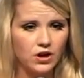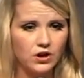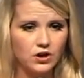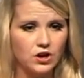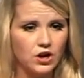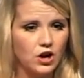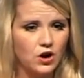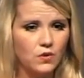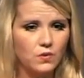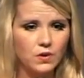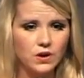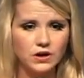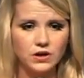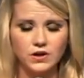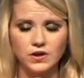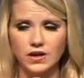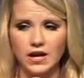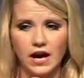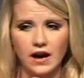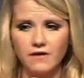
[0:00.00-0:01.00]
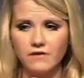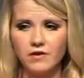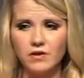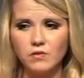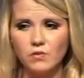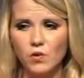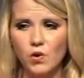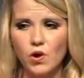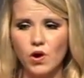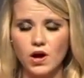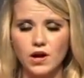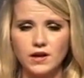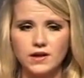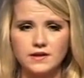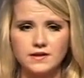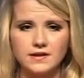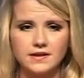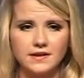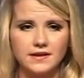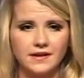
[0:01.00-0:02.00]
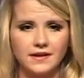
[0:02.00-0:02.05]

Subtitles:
No one could ever want